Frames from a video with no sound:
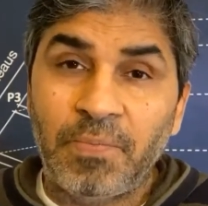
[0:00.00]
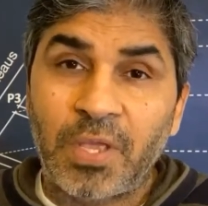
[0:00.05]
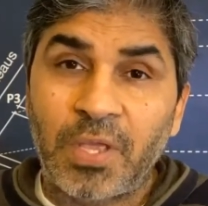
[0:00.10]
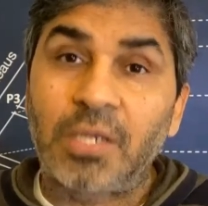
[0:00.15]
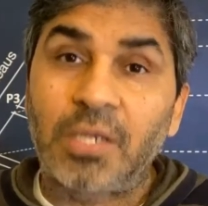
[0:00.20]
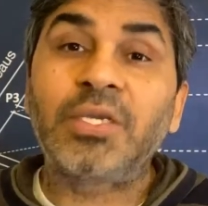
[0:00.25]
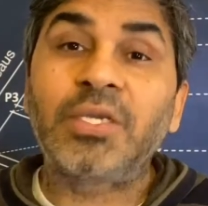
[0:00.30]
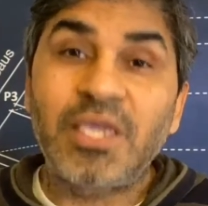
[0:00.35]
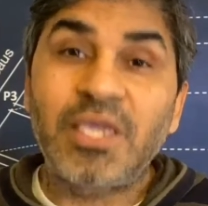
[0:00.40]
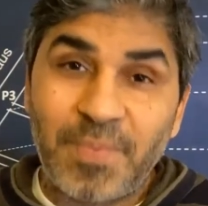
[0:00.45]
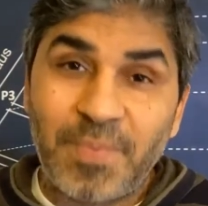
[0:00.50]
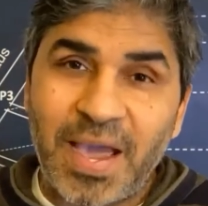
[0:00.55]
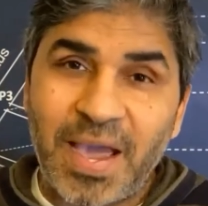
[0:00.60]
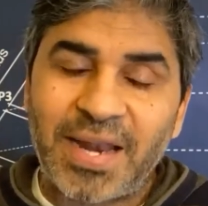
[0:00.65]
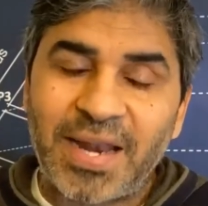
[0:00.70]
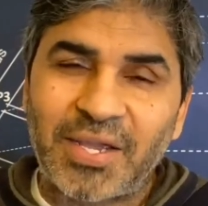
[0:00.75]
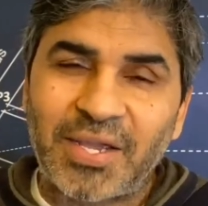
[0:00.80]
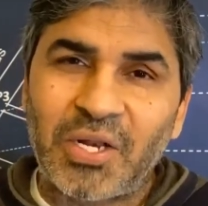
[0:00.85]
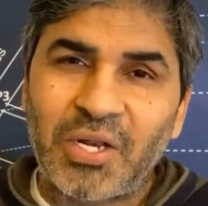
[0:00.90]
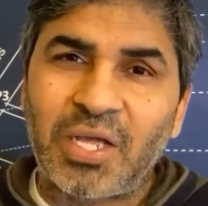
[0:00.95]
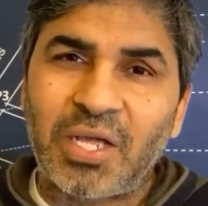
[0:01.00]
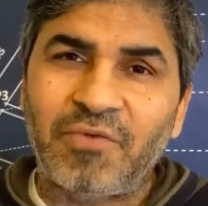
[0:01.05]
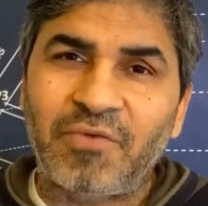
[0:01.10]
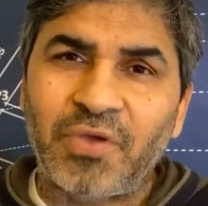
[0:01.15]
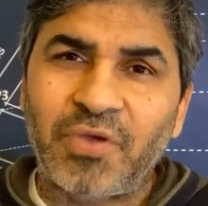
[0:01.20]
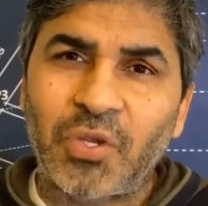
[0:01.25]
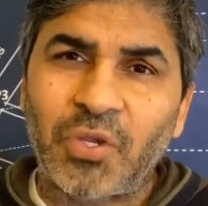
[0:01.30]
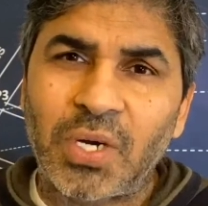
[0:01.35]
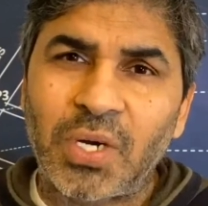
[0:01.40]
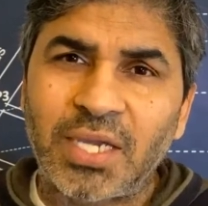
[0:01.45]
I'll keep adding a lot of
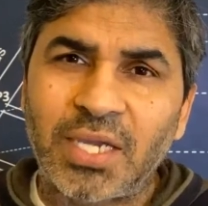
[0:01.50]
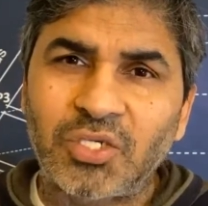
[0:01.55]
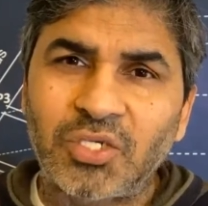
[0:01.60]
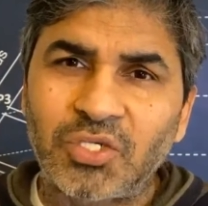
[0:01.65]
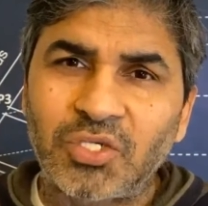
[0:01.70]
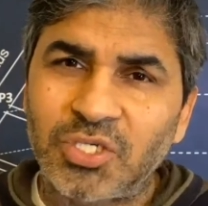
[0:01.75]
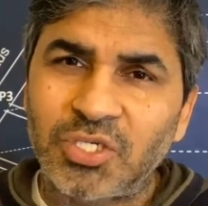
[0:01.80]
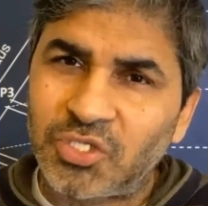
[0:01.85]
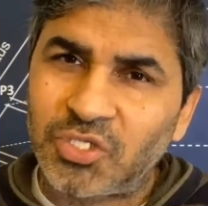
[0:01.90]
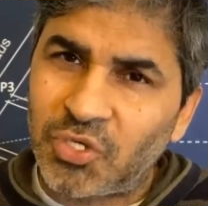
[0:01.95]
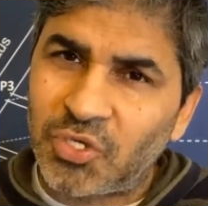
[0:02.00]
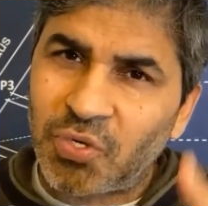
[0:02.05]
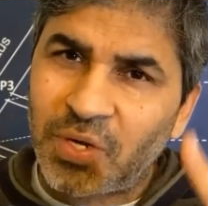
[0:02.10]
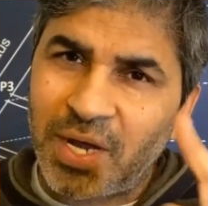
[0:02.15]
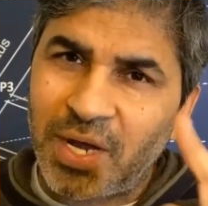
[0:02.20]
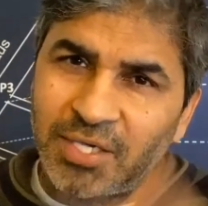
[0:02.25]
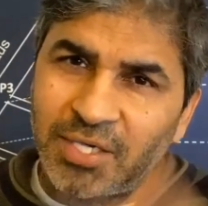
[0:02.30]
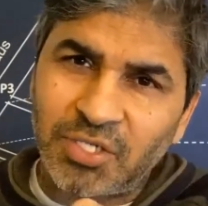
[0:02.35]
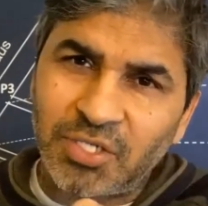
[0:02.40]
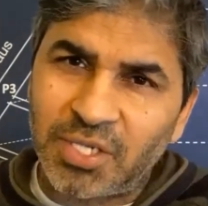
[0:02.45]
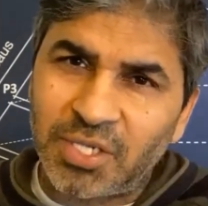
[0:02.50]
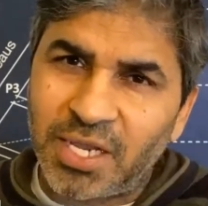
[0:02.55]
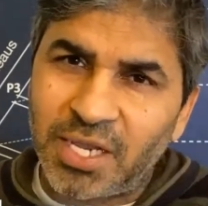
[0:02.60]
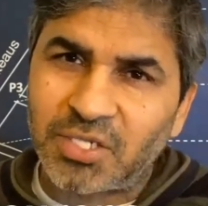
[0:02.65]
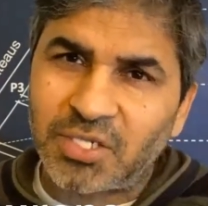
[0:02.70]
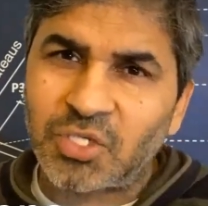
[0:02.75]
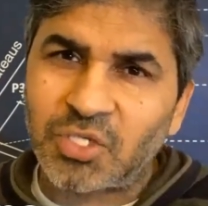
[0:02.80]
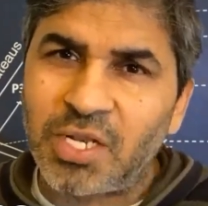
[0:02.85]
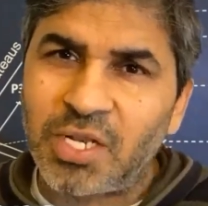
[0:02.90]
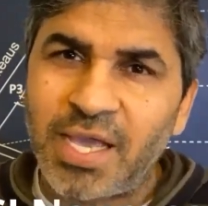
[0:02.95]
other lectures and see you guys in the
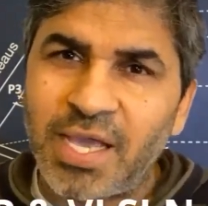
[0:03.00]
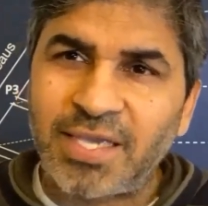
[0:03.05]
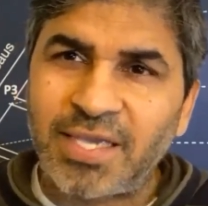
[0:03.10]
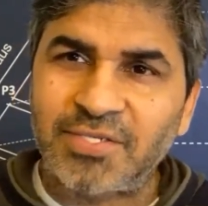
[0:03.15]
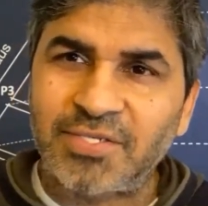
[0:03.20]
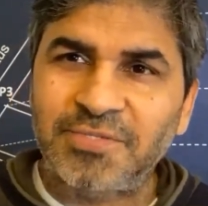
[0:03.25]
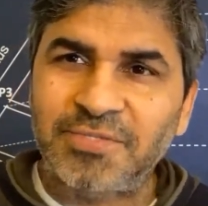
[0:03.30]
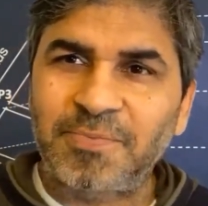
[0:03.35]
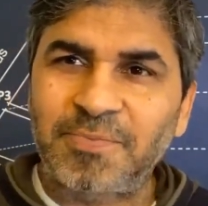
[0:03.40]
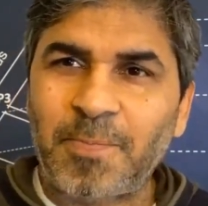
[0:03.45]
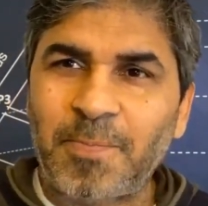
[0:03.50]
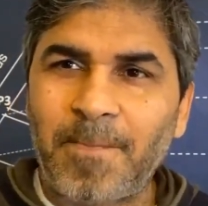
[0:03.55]
next class.